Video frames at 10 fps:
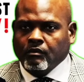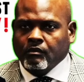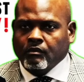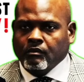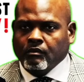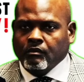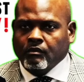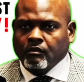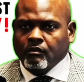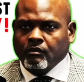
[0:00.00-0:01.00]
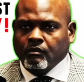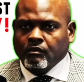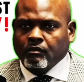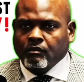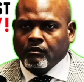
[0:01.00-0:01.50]

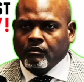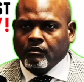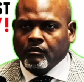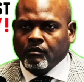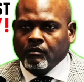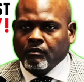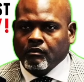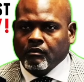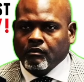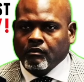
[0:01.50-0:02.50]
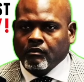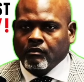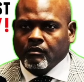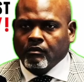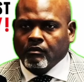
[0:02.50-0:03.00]

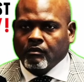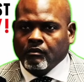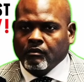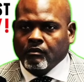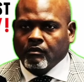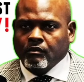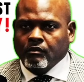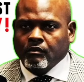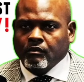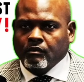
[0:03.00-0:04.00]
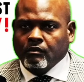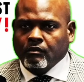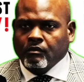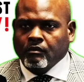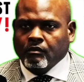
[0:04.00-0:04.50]

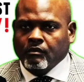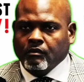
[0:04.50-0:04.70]
[no speech]